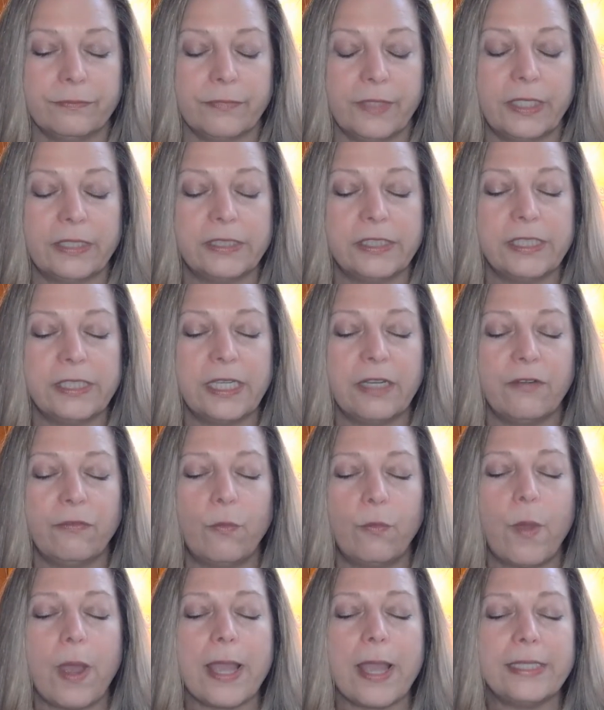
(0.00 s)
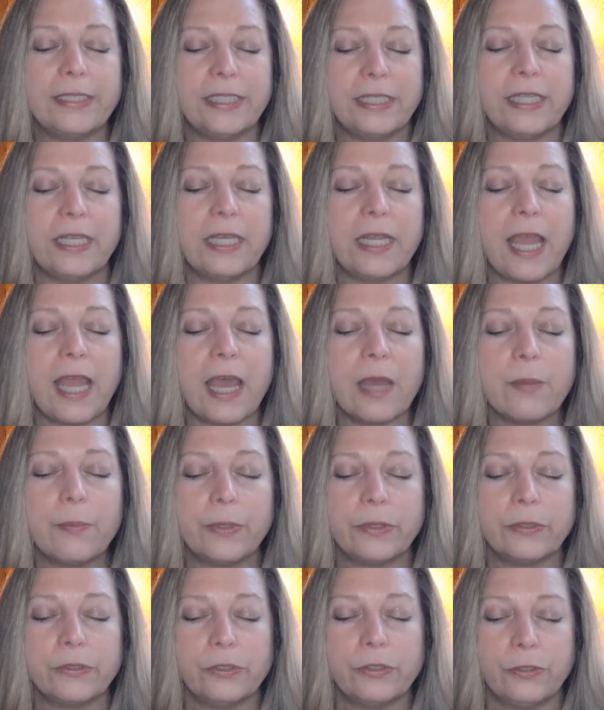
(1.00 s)
Instead of why did that
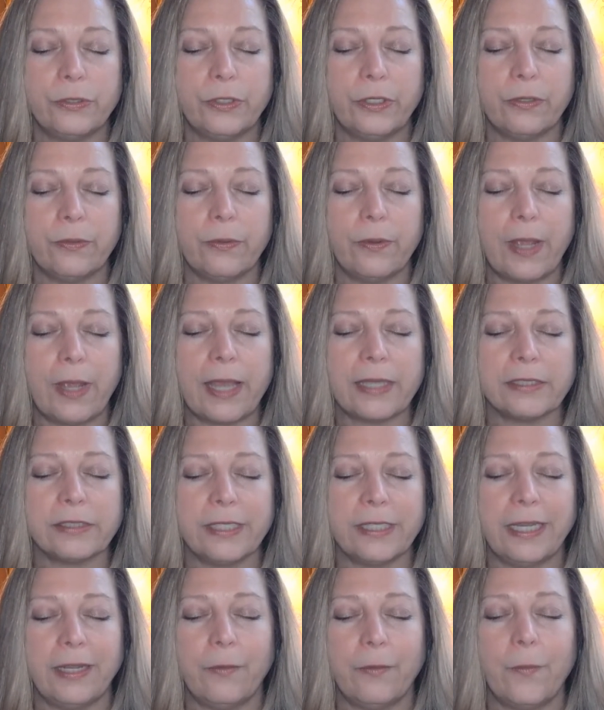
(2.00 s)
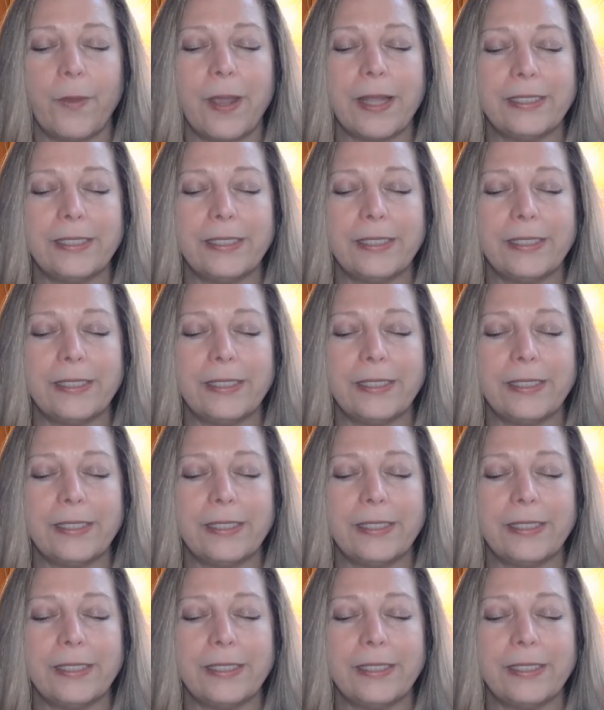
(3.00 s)
happen to you, asking why